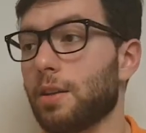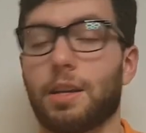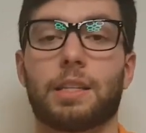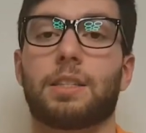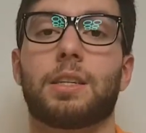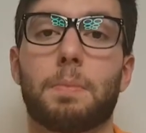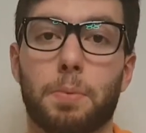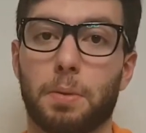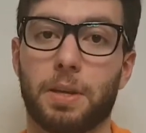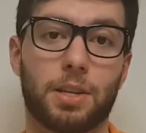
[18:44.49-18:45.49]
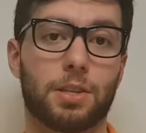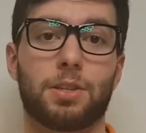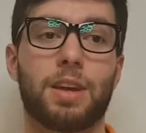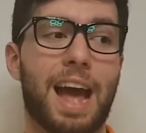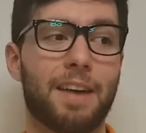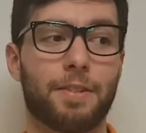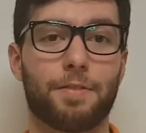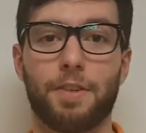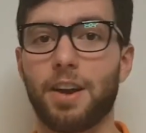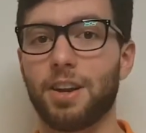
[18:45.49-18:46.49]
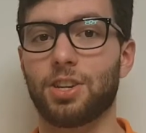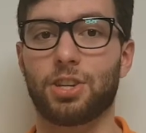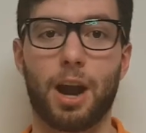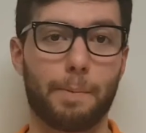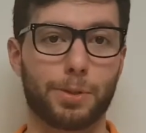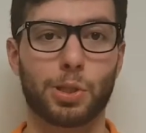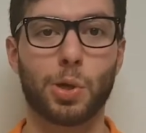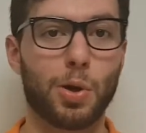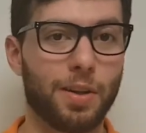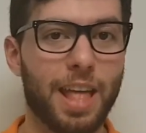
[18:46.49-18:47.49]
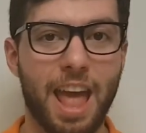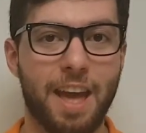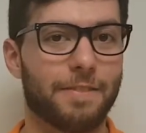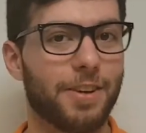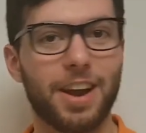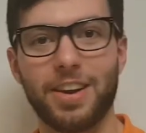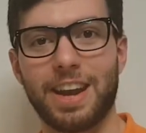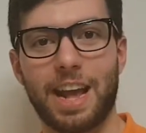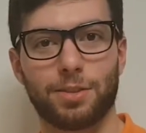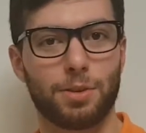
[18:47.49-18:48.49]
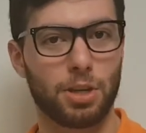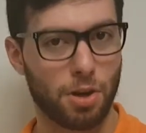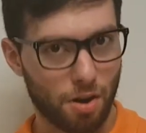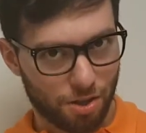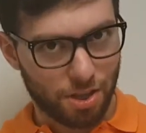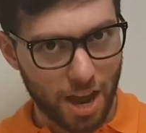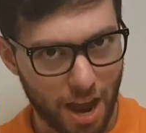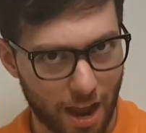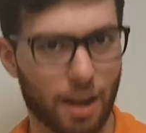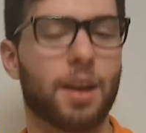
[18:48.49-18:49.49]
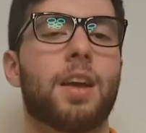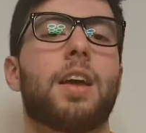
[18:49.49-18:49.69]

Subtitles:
It's simple, because you have a very sharp tool very next to your thing